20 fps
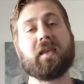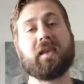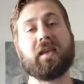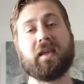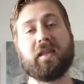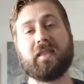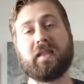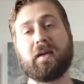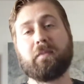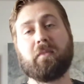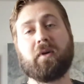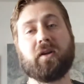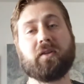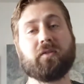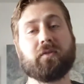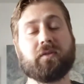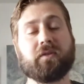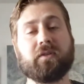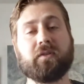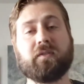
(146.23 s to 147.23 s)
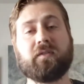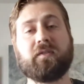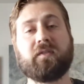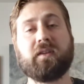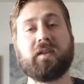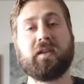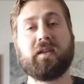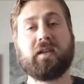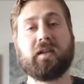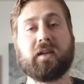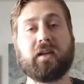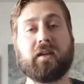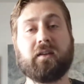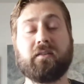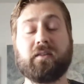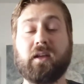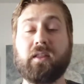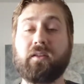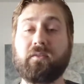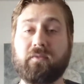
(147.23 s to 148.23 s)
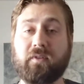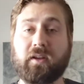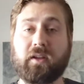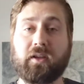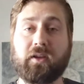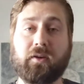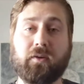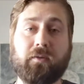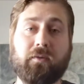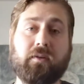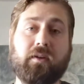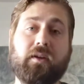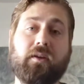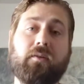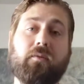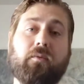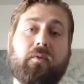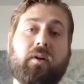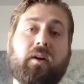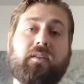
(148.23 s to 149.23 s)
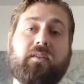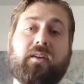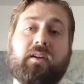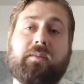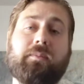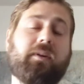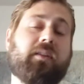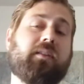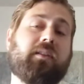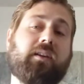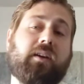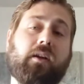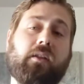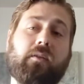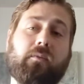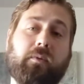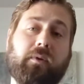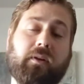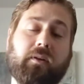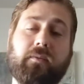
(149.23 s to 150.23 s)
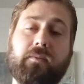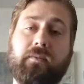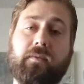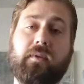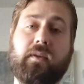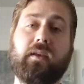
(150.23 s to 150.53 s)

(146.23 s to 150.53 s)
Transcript: in that module, you'll see another video where I talk about the color wheel.